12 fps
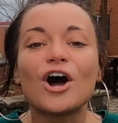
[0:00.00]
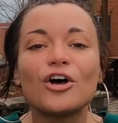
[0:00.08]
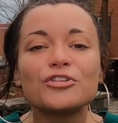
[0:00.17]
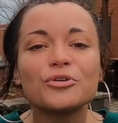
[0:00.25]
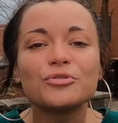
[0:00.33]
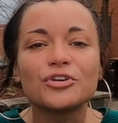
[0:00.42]
They
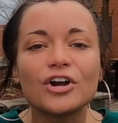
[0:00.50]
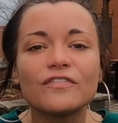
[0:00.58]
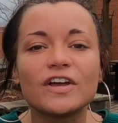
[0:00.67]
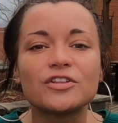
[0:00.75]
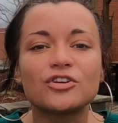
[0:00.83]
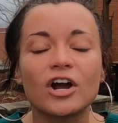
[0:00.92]
also
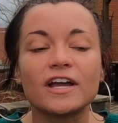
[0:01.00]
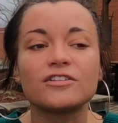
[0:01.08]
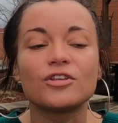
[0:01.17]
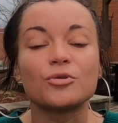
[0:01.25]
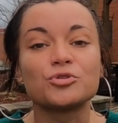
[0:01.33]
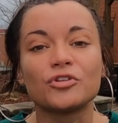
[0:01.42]
serve as great
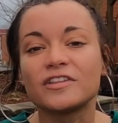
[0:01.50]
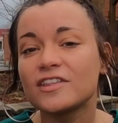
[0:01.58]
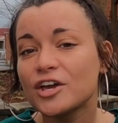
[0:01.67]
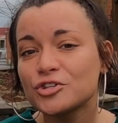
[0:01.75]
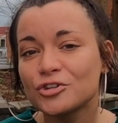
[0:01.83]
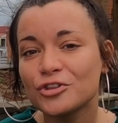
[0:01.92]

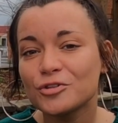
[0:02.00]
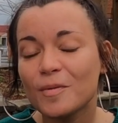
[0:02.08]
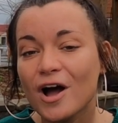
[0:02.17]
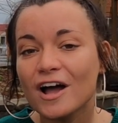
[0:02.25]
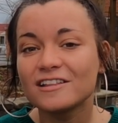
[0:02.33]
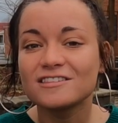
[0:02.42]
socialization
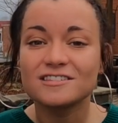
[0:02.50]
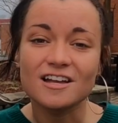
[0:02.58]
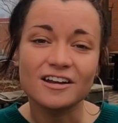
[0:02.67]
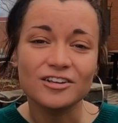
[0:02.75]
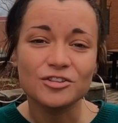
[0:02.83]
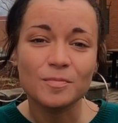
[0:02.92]
spots,
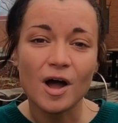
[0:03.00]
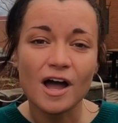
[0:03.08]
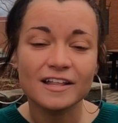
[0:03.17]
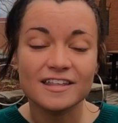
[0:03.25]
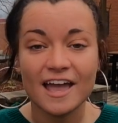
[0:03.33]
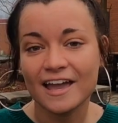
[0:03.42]
study
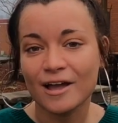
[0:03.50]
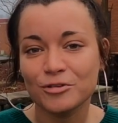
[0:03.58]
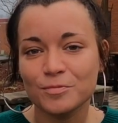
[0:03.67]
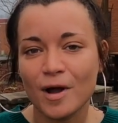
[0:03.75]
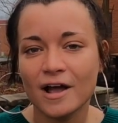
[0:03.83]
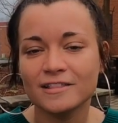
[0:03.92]
spots,
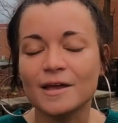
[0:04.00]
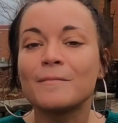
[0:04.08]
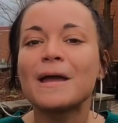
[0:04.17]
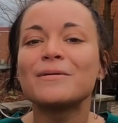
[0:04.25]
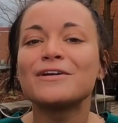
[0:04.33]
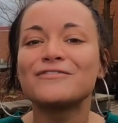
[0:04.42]
hangout spots, and
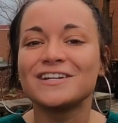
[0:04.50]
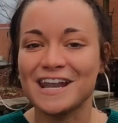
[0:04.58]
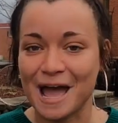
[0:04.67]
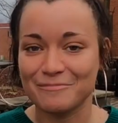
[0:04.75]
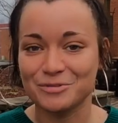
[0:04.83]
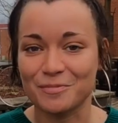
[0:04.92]
maybe even
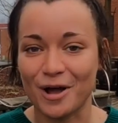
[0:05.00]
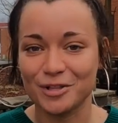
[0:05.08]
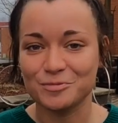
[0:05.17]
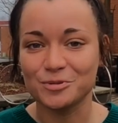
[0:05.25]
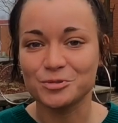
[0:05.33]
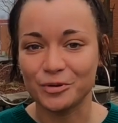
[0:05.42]
nap
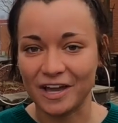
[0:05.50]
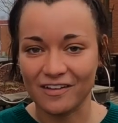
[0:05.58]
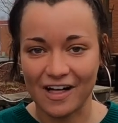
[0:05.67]
spots between